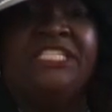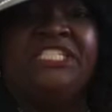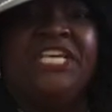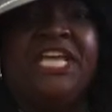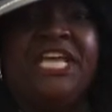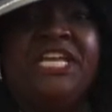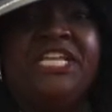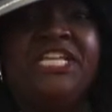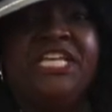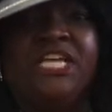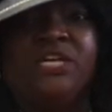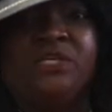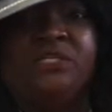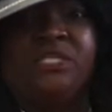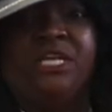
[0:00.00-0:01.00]
10
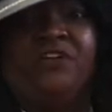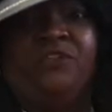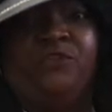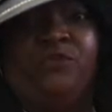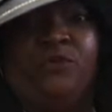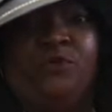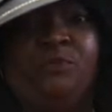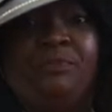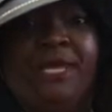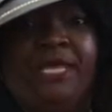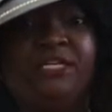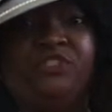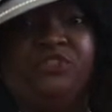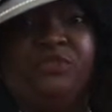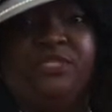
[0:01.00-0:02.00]
years of food
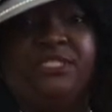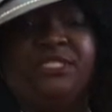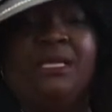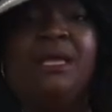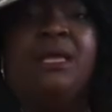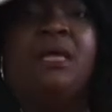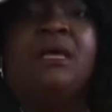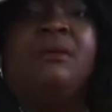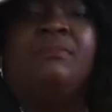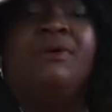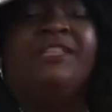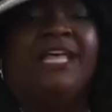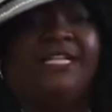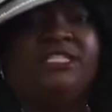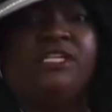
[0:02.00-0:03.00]
pantries,
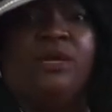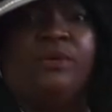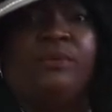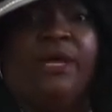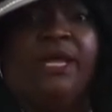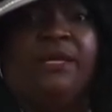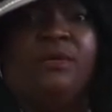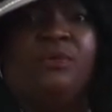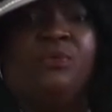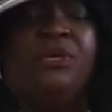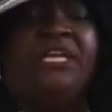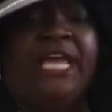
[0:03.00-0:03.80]
but that's all right. We're